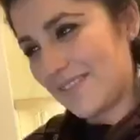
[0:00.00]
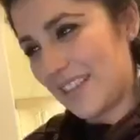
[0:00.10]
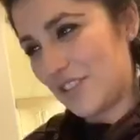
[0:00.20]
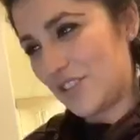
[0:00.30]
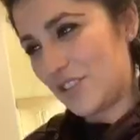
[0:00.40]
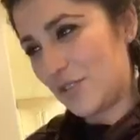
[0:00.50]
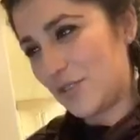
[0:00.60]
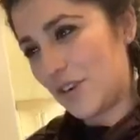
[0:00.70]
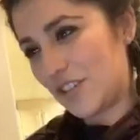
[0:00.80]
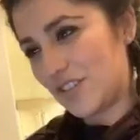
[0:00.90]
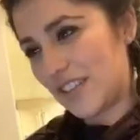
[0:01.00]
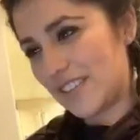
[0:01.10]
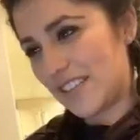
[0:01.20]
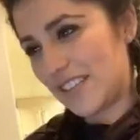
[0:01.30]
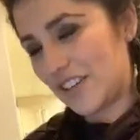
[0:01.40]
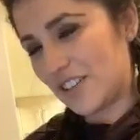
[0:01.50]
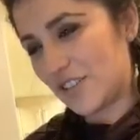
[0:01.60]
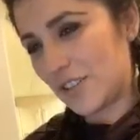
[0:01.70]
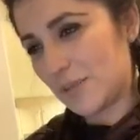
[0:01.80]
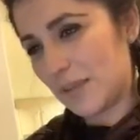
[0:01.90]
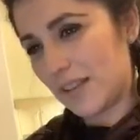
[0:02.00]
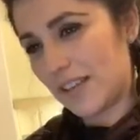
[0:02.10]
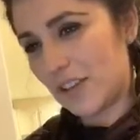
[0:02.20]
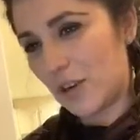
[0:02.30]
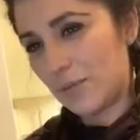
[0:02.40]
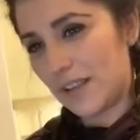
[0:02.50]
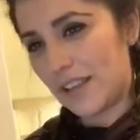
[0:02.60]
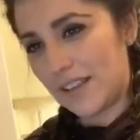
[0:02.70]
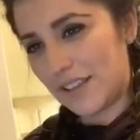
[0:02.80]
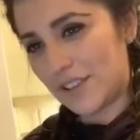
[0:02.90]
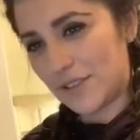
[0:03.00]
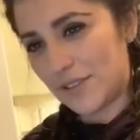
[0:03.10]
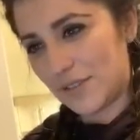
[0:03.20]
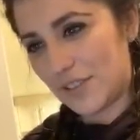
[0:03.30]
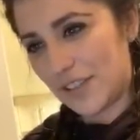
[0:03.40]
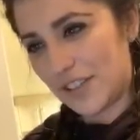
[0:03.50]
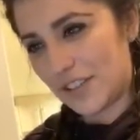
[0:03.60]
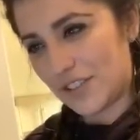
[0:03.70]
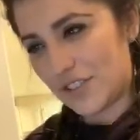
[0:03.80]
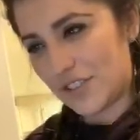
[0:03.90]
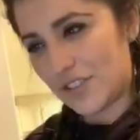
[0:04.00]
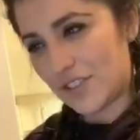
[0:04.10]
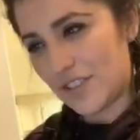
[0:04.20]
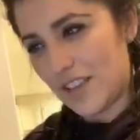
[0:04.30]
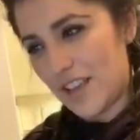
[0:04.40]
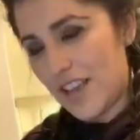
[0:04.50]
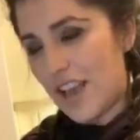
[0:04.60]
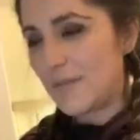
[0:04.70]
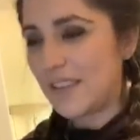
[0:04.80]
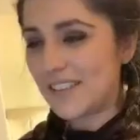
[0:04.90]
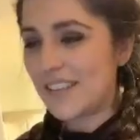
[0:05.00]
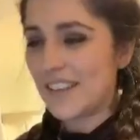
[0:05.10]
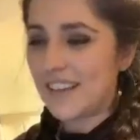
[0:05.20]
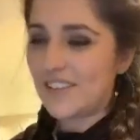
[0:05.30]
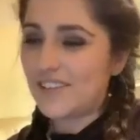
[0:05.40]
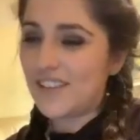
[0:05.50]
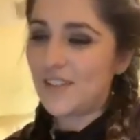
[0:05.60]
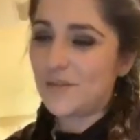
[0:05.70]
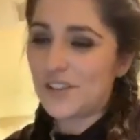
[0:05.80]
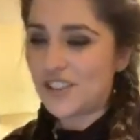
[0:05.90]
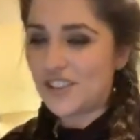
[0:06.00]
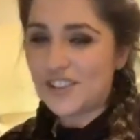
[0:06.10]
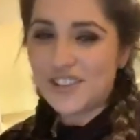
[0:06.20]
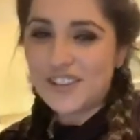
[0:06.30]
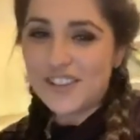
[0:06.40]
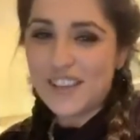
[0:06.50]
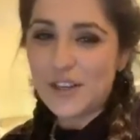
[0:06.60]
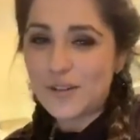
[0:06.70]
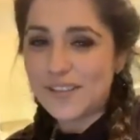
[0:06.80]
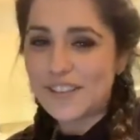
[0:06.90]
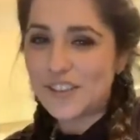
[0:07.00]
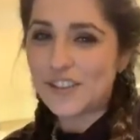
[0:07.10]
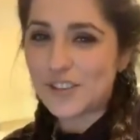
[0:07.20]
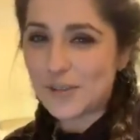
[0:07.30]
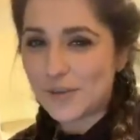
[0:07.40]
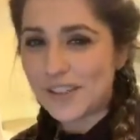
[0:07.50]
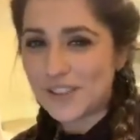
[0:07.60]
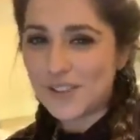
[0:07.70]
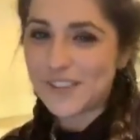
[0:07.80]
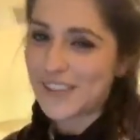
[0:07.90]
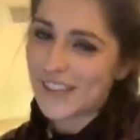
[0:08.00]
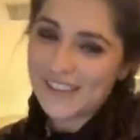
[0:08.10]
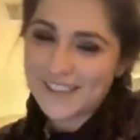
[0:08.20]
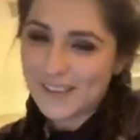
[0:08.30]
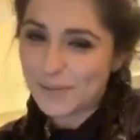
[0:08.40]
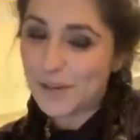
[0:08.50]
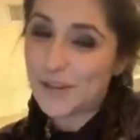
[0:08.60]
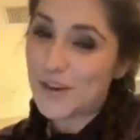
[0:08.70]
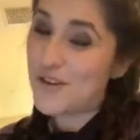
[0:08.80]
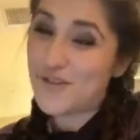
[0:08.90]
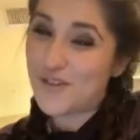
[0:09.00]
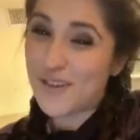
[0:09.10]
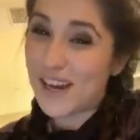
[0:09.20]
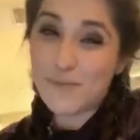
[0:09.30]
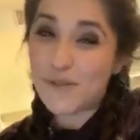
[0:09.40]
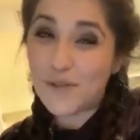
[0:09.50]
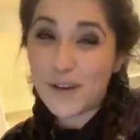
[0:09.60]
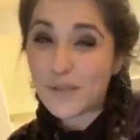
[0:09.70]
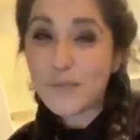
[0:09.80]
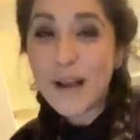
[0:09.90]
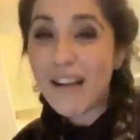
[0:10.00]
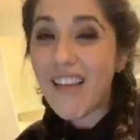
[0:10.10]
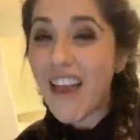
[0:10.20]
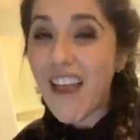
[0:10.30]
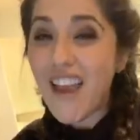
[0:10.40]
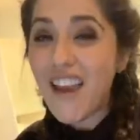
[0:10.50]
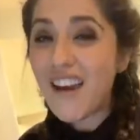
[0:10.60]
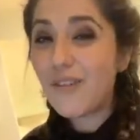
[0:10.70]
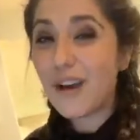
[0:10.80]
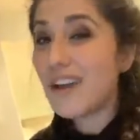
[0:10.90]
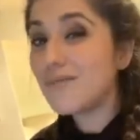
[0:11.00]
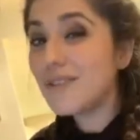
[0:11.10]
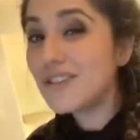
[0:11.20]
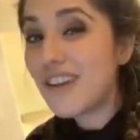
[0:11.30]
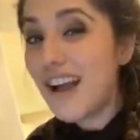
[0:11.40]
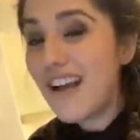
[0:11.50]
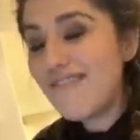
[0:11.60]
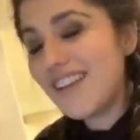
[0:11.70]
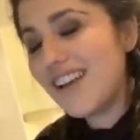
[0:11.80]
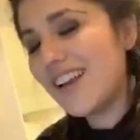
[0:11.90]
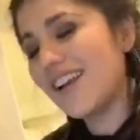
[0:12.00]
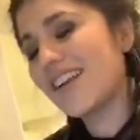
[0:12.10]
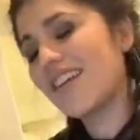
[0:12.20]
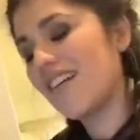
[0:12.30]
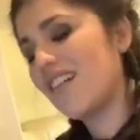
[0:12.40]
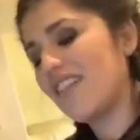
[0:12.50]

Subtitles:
Like, two contrasting characters, but, like, I'll play, like, two different characters. I mean, that's the thing. I also, like, wish Leno was here so we could do skits. But no, you had to move away from LA, away from the traffic.